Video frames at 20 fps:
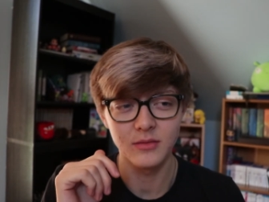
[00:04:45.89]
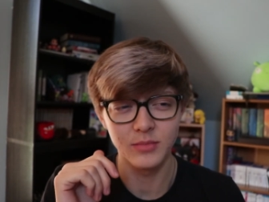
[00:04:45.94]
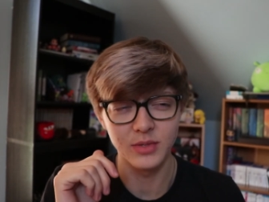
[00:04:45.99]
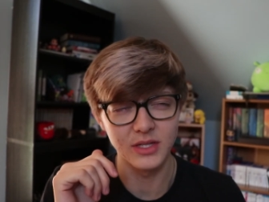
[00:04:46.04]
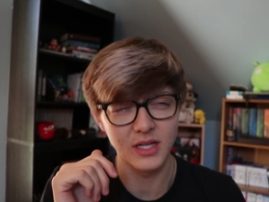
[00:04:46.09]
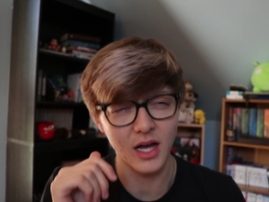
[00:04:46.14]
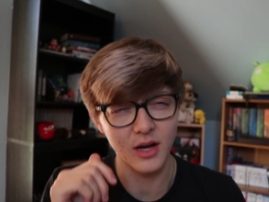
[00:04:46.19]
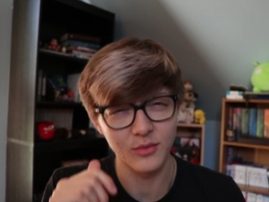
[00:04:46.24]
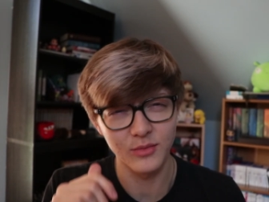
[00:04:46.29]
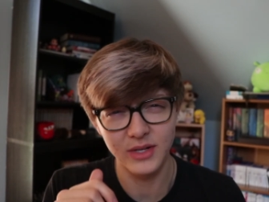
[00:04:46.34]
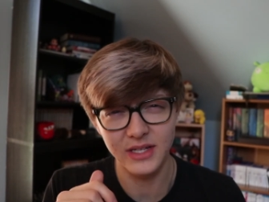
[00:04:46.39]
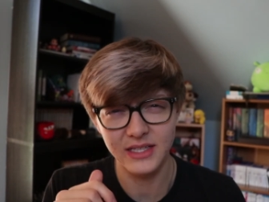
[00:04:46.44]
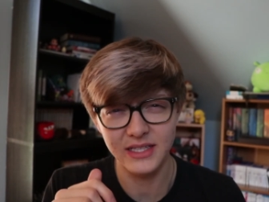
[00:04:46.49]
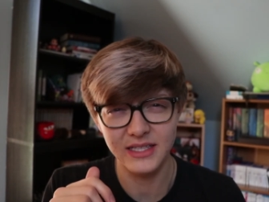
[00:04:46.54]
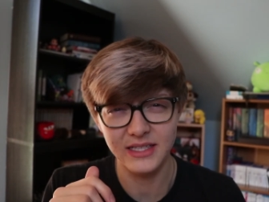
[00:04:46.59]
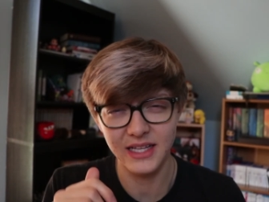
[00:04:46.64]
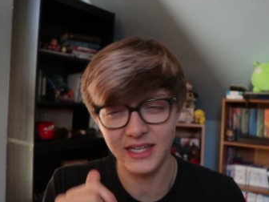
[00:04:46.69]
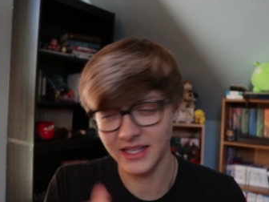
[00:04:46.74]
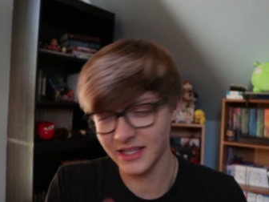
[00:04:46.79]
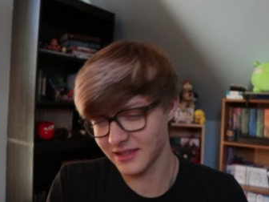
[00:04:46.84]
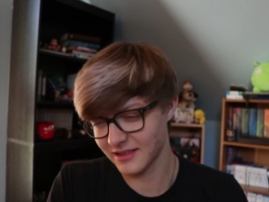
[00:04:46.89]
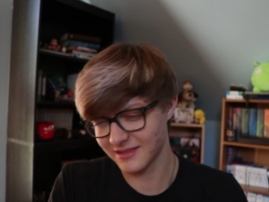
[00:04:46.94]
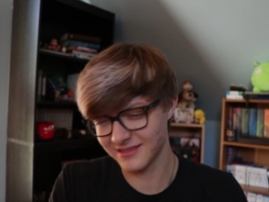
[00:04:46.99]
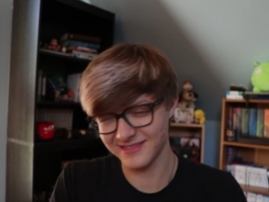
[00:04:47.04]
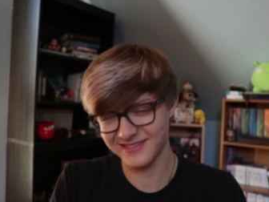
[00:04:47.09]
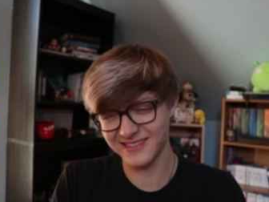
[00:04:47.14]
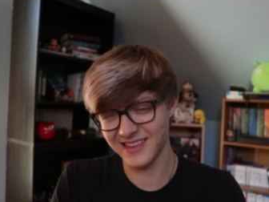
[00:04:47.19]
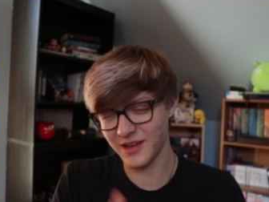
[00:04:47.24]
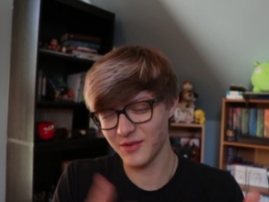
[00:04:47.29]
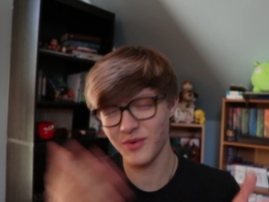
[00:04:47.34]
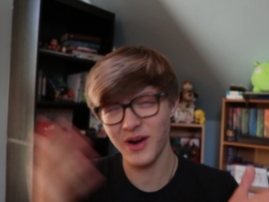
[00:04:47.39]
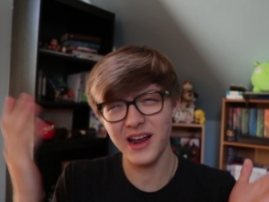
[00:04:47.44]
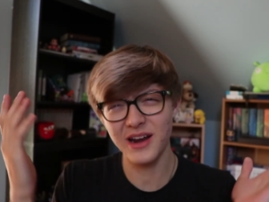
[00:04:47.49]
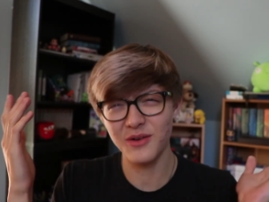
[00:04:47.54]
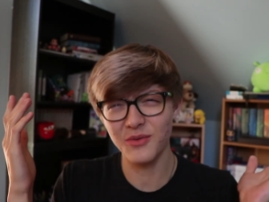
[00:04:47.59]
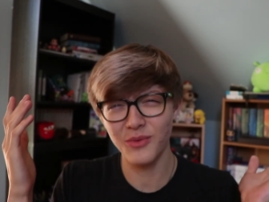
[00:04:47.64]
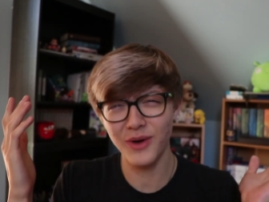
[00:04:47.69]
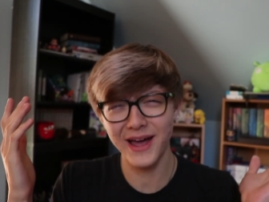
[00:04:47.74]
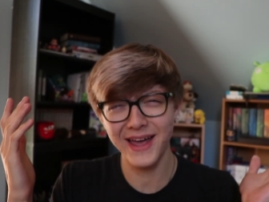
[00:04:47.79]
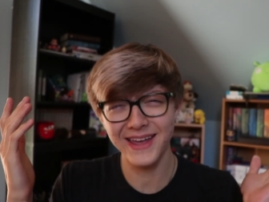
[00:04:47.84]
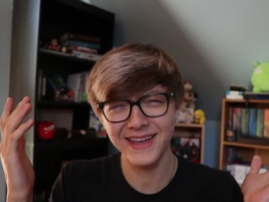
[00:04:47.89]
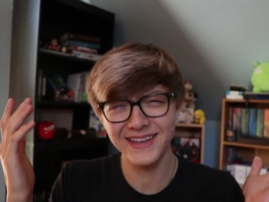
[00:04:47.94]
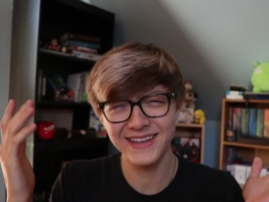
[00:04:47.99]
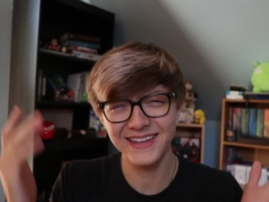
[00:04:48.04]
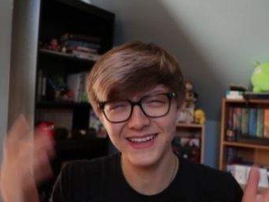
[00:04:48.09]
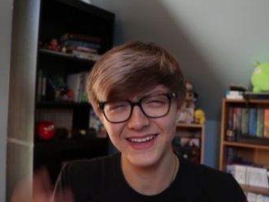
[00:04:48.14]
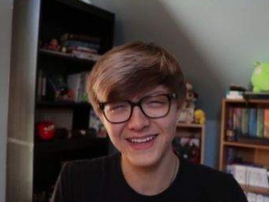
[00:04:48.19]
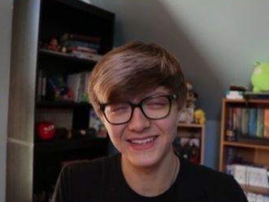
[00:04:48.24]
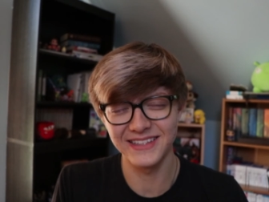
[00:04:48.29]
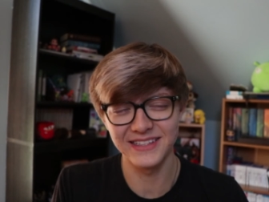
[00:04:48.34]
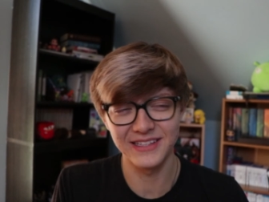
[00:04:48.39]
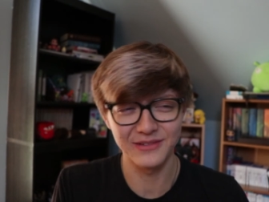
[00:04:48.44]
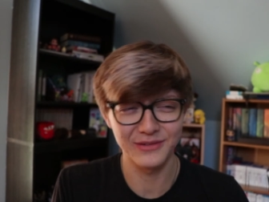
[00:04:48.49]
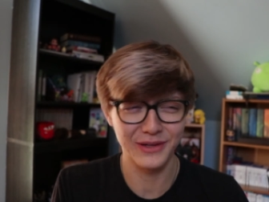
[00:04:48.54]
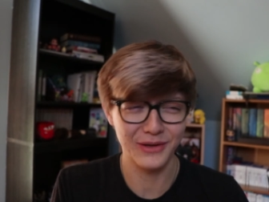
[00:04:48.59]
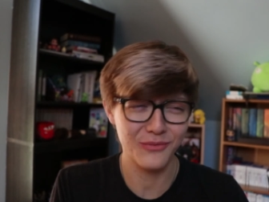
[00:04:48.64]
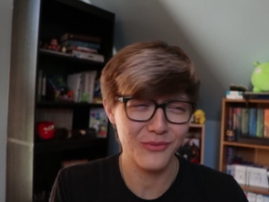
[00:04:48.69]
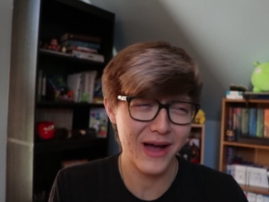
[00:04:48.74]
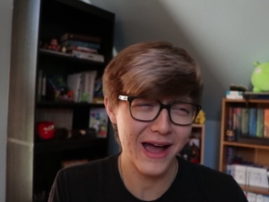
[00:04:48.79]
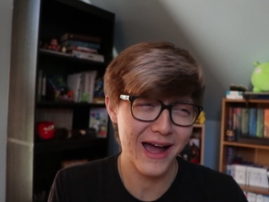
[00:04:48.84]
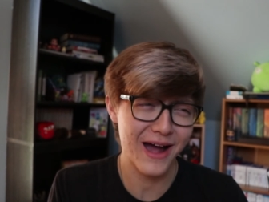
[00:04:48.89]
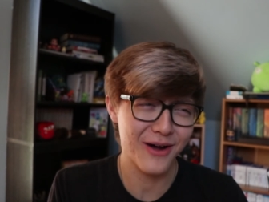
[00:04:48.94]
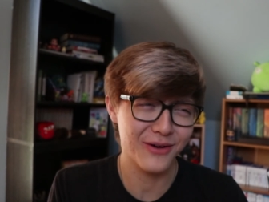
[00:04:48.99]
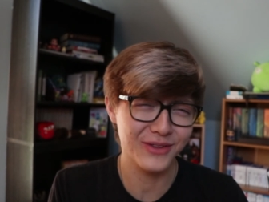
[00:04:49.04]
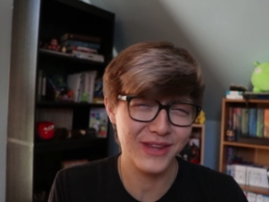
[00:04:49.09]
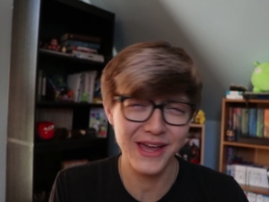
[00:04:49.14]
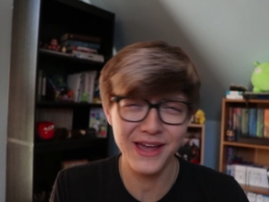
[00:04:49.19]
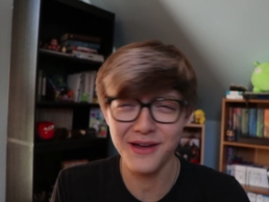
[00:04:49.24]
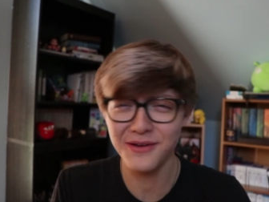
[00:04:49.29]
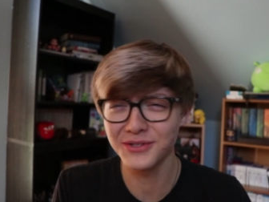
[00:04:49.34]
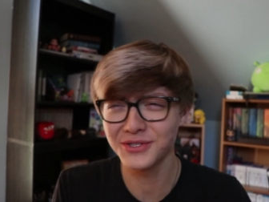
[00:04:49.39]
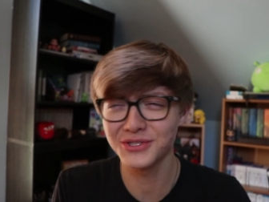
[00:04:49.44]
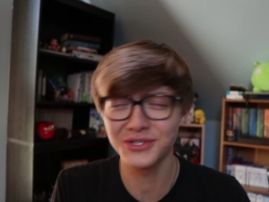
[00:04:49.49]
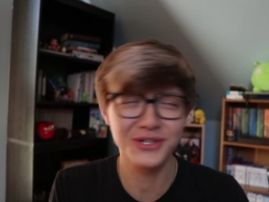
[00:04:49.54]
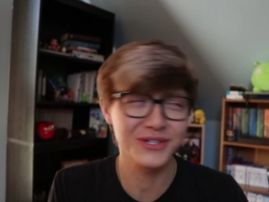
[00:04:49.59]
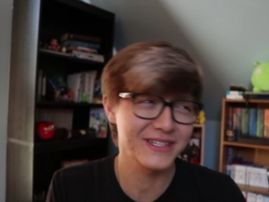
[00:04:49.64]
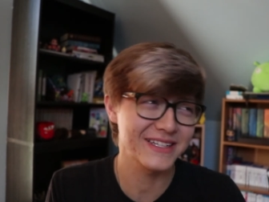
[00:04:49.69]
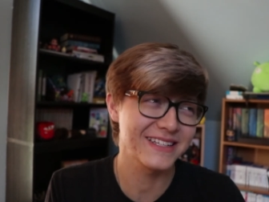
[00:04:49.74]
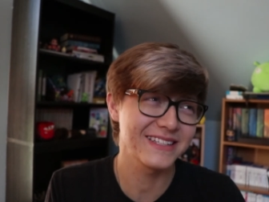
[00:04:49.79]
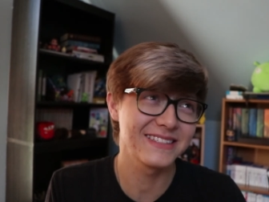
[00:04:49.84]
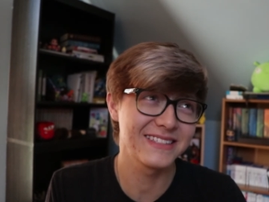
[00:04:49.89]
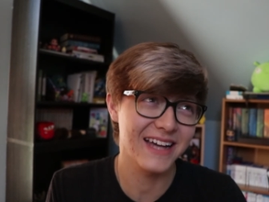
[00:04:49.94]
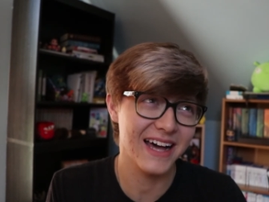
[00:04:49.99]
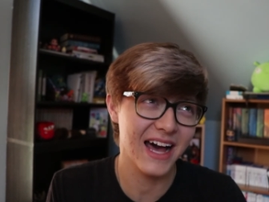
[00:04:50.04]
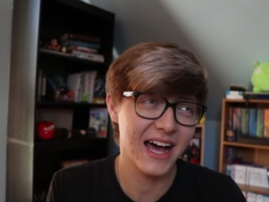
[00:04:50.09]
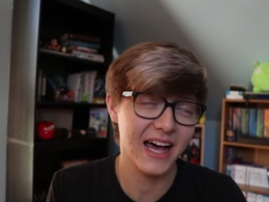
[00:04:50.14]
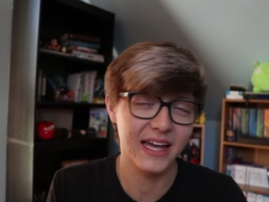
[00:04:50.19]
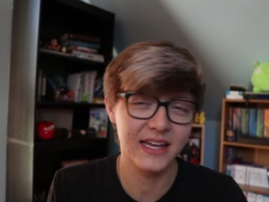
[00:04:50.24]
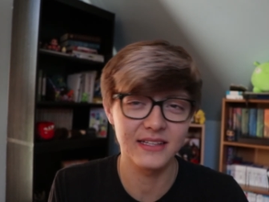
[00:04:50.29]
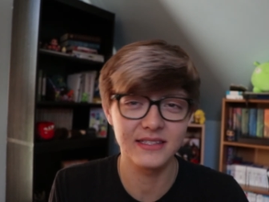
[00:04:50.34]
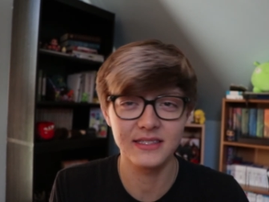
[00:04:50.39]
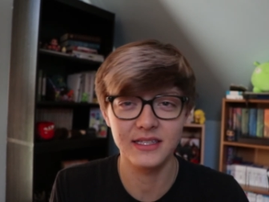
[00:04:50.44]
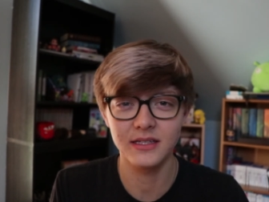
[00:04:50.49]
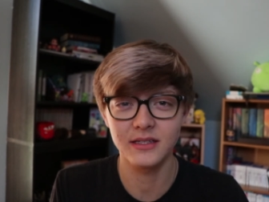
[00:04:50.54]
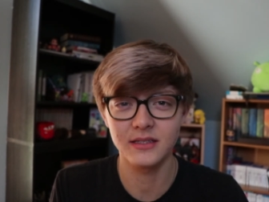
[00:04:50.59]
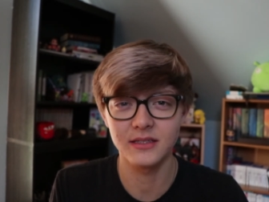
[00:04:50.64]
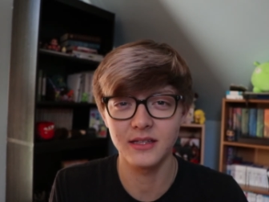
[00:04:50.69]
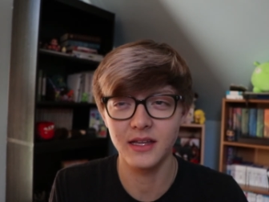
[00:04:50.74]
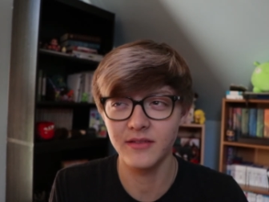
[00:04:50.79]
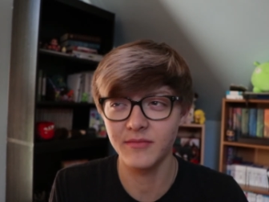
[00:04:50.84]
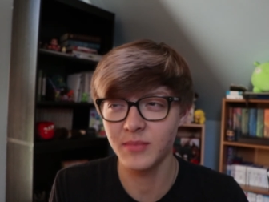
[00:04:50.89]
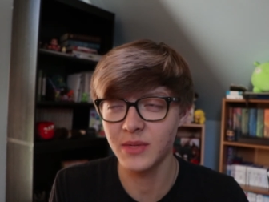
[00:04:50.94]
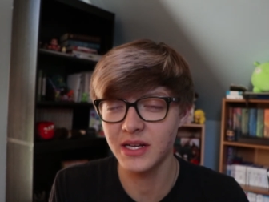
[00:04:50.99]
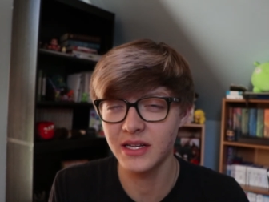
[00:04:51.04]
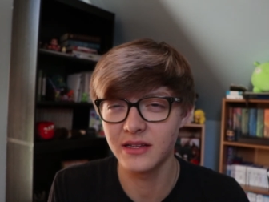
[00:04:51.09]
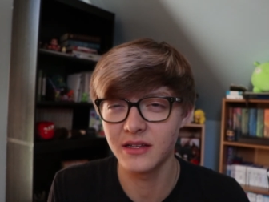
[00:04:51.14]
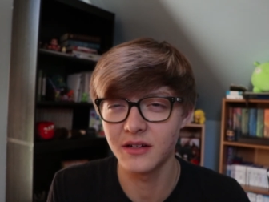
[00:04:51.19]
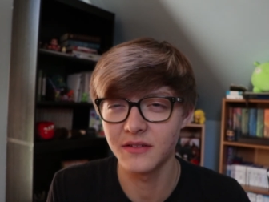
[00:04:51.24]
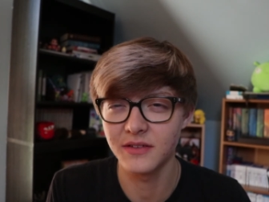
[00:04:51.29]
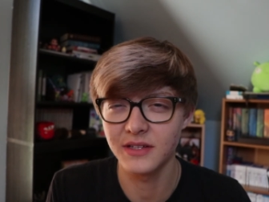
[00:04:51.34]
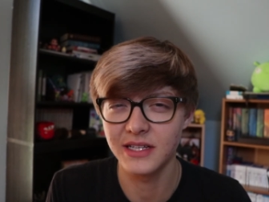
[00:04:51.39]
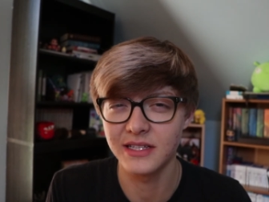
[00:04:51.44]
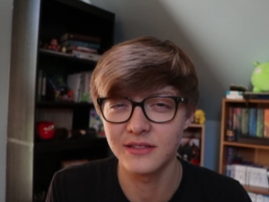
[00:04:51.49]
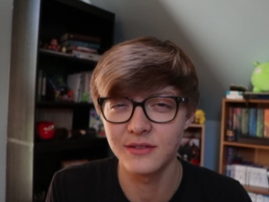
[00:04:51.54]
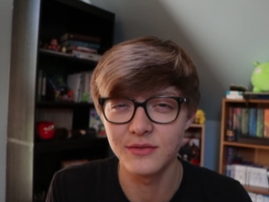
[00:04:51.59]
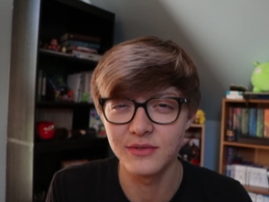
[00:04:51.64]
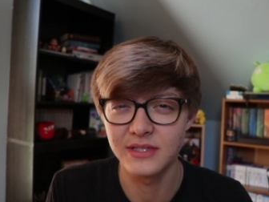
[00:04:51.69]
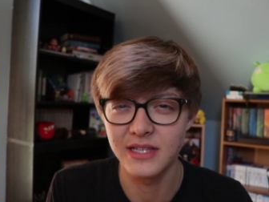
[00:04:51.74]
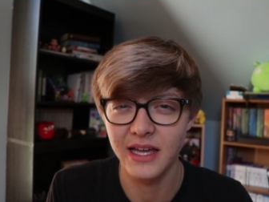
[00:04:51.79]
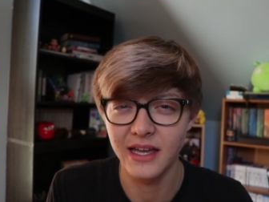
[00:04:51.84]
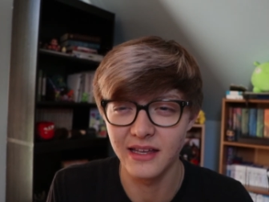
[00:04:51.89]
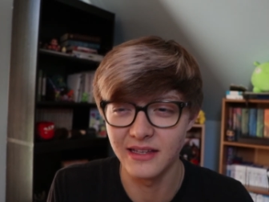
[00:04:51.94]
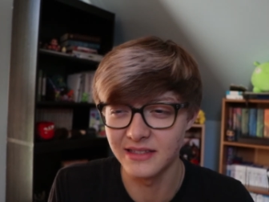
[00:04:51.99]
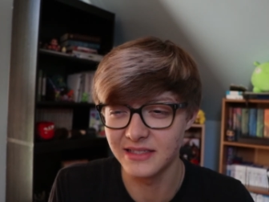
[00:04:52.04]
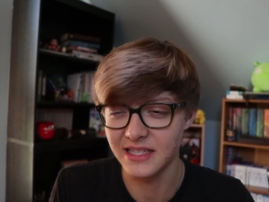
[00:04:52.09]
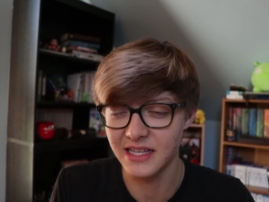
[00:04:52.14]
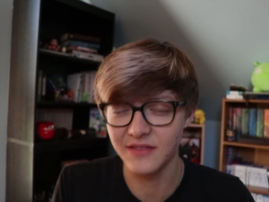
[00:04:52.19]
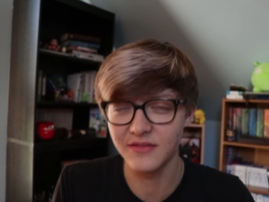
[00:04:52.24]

but not really. Like, they ran away, and then they're like, wow, they sure did die. It's like, they've been in there for like 2 seconds.